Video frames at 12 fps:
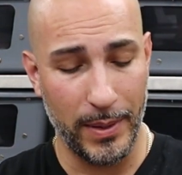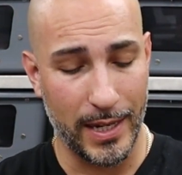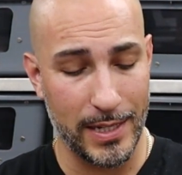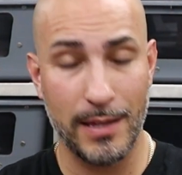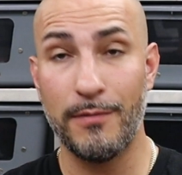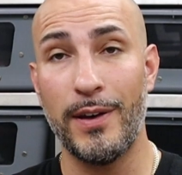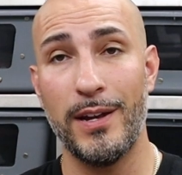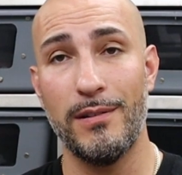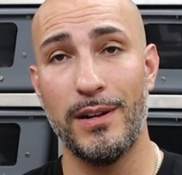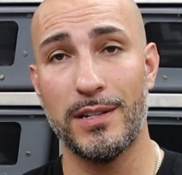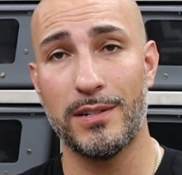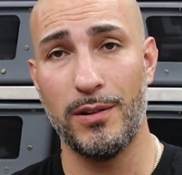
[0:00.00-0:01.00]
because the
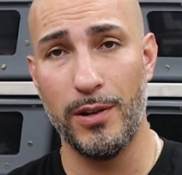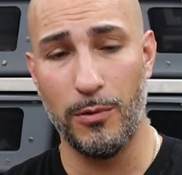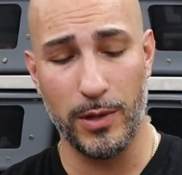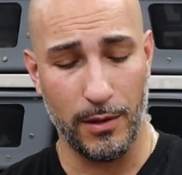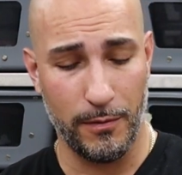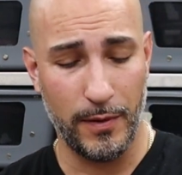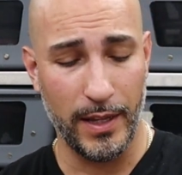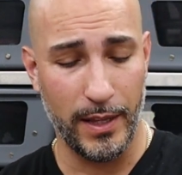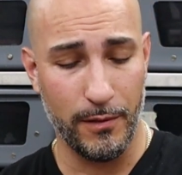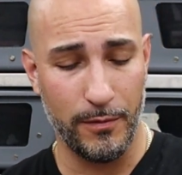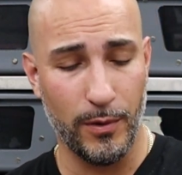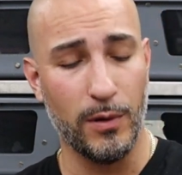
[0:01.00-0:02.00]
vendor doesn't know what they're
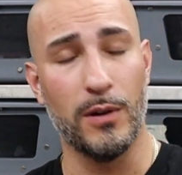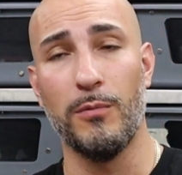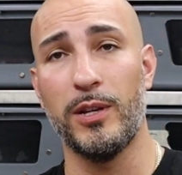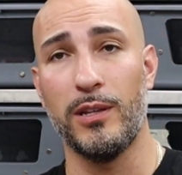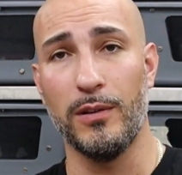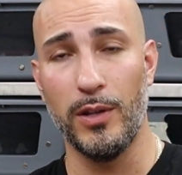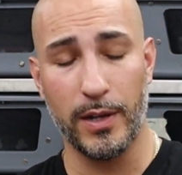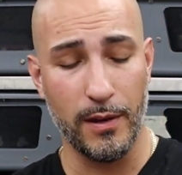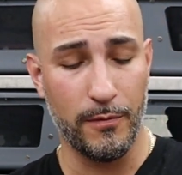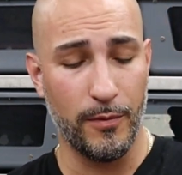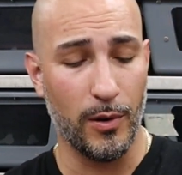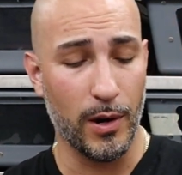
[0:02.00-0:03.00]
feeling for or what they're
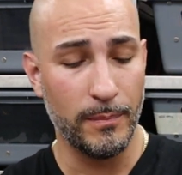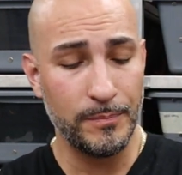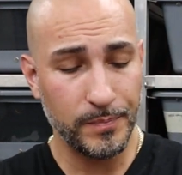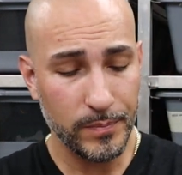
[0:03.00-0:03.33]
looking for.